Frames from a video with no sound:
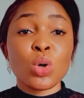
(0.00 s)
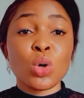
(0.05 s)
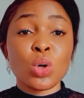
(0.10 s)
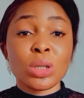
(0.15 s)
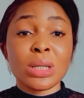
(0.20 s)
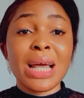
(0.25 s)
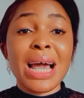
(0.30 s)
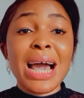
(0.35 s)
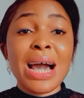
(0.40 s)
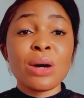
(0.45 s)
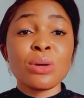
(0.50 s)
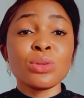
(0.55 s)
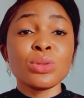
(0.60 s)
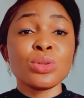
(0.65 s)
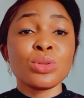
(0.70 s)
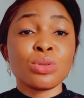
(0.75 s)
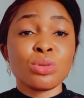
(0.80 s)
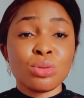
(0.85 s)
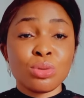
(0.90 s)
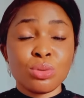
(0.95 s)
on how
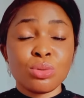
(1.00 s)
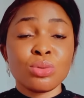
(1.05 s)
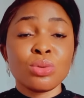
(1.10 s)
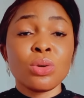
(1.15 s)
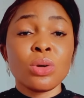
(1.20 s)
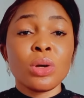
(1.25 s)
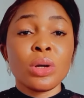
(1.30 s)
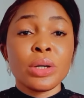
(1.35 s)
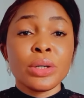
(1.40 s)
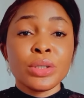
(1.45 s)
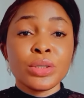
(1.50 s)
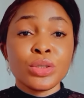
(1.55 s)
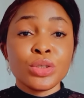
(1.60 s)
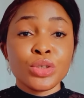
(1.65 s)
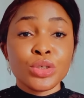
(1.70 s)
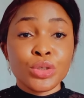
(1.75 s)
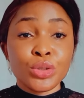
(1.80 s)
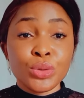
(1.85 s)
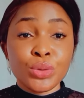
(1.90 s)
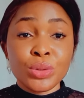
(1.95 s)
to
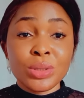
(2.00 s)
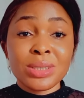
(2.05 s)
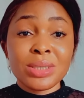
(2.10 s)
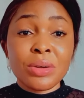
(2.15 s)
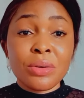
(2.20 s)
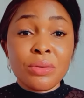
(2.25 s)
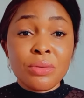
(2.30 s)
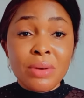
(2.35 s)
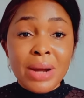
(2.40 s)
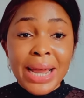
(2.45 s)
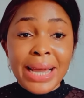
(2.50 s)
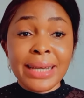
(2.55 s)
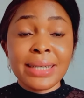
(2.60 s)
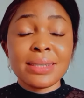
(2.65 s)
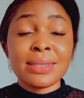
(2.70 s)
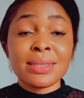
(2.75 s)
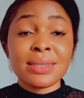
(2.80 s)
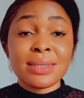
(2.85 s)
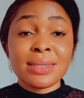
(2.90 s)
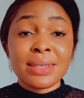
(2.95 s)
choose the
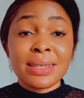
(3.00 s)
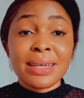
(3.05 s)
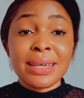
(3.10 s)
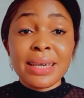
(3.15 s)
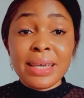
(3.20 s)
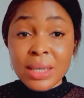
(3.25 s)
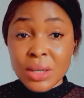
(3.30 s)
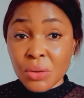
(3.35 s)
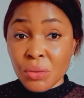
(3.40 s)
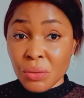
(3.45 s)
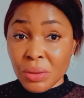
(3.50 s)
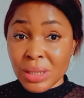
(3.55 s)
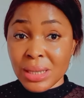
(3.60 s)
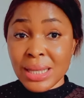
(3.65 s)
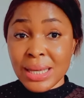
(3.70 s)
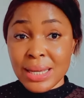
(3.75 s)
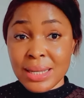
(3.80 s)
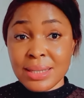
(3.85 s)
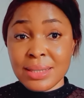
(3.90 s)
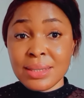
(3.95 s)
right
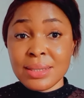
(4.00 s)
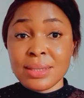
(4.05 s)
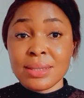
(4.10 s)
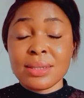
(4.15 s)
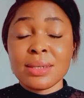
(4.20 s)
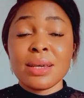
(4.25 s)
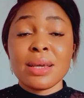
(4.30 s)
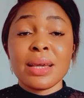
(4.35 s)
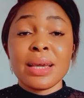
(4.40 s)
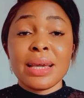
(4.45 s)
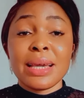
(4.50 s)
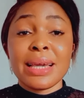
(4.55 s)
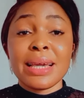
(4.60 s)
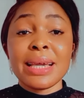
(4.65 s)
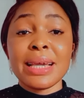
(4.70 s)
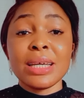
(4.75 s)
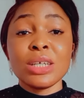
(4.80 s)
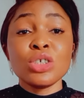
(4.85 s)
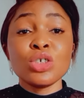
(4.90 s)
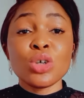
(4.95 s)
ingredients
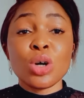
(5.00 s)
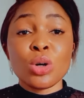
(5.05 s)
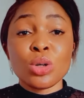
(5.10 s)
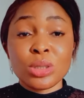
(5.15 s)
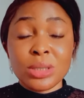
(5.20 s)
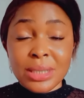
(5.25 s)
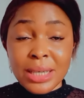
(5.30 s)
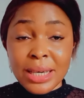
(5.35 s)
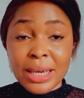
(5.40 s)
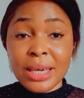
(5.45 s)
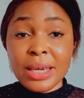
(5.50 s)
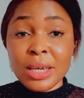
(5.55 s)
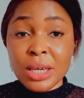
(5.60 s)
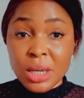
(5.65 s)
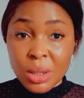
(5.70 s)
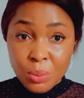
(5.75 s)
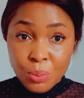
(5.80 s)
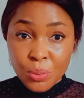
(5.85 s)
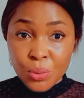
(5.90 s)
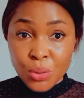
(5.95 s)
in your
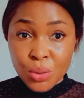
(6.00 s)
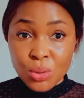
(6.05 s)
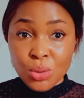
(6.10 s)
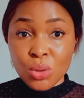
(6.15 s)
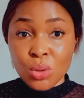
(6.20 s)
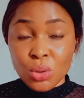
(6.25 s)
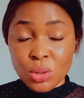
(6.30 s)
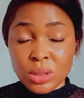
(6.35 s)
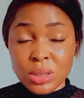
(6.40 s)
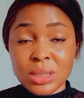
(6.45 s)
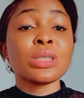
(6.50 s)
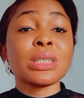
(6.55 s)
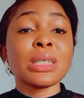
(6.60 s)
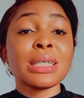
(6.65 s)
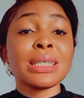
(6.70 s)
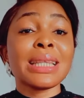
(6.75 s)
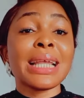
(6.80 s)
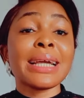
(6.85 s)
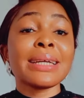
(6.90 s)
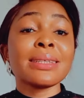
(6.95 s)
skincare products,
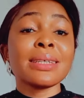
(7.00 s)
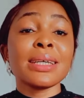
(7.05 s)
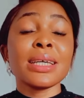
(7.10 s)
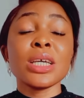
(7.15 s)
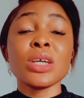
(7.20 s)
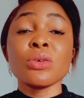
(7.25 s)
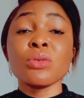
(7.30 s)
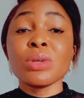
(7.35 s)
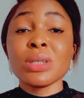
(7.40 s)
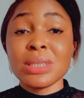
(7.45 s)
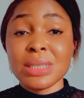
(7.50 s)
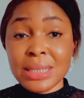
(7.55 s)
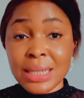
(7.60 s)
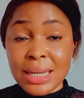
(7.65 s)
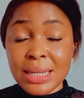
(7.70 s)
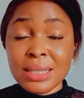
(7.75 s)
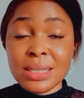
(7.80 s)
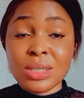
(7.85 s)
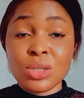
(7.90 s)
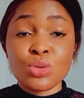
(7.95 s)
like the
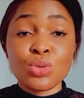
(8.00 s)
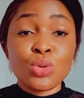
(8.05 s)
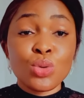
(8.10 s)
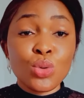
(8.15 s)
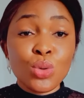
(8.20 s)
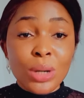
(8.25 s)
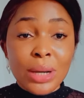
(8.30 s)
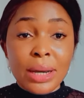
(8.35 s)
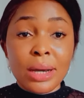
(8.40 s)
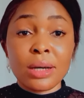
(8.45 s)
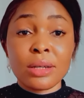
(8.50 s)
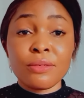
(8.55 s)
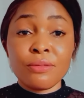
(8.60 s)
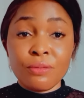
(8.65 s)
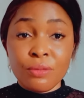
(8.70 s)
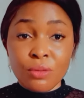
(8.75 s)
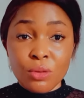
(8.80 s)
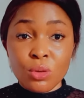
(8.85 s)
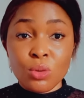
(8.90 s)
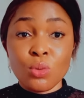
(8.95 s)
ingredients to look out
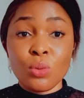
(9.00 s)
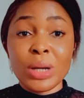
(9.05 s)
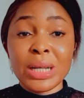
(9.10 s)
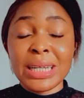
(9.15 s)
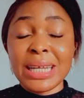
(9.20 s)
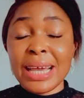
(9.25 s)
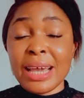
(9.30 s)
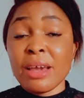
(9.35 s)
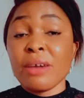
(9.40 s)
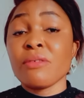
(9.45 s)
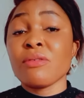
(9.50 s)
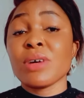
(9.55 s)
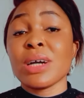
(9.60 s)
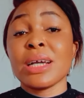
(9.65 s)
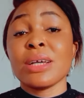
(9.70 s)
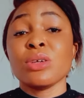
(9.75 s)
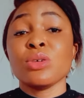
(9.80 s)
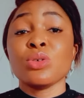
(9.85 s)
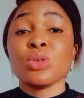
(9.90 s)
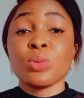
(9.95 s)
for
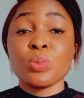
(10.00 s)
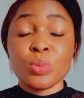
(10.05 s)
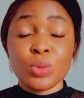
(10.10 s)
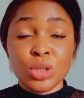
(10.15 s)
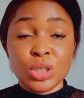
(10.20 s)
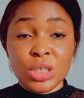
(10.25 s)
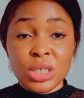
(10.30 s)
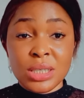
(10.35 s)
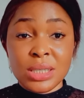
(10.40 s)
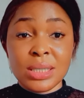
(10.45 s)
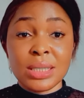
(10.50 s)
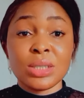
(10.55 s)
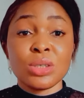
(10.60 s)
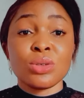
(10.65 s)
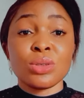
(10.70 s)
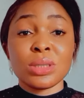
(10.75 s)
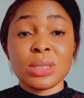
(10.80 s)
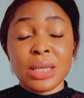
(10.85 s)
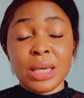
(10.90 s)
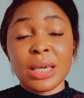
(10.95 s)
whenever you're purchasing
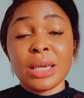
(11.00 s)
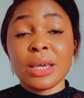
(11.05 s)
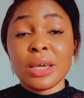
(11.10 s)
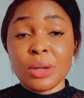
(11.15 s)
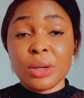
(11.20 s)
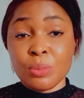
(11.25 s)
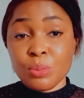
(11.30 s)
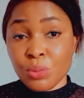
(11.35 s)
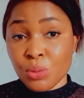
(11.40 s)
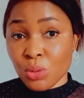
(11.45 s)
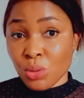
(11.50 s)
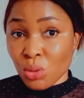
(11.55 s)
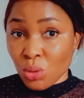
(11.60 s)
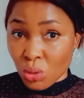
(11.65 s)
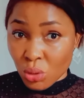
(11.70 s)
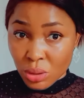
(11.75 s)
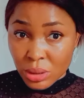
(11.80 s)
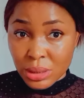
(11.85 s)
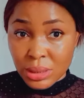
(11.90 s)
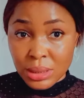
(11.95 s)
your skincare
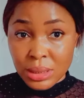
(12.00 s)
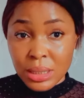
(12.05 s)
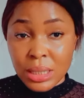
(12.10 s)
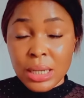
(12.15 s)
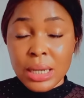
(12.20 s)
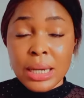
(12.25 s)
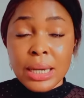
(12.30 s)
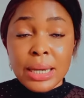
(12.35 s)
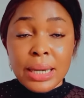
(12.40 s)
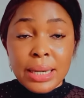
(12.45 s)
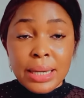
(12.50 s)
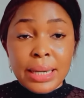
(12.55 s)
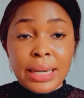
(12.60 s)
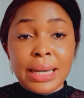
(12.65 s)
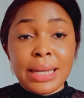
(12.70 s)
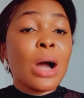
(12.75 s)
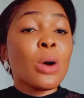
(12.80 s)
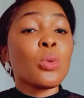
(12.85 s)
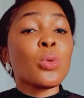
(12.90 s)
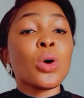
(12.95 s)
product.
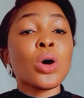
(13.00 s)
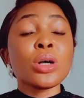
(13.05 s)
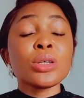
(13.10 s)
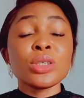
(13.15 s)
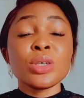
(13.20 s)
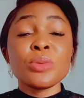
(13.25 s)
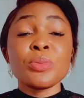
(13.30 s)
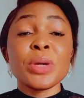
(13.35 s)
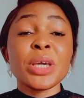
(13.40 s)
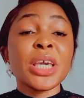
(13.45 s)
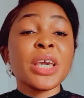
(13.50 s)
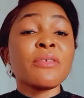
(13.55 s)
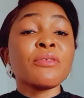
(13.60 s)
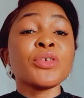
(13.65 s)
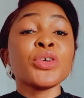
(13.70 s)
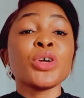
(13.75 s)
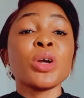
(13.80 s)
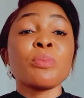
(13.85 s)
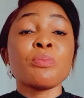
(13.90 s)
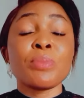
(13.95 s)
Yeah, I will also be
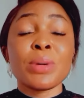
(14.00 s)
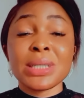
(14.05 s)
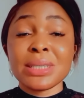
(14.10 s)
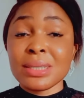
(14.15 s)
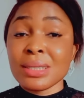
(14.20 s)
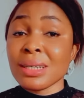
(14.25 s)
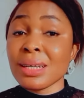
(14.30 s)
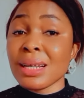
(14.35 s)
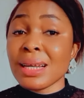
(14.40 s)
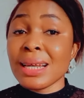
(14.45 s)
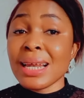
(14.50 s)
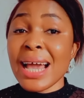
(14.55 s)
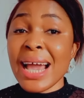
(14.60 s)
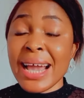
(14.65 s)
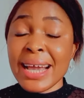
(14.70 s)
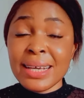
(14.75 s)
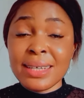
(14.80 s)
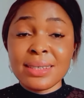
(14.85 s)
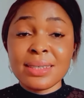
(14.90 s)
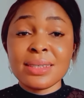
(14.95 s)
giving you a
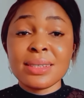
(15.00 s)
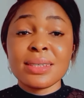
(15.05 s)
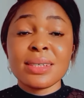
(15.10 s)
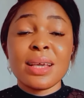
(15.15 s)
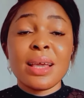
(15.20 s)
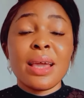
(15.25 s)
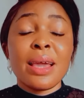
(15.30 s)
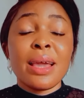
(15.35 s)
personalized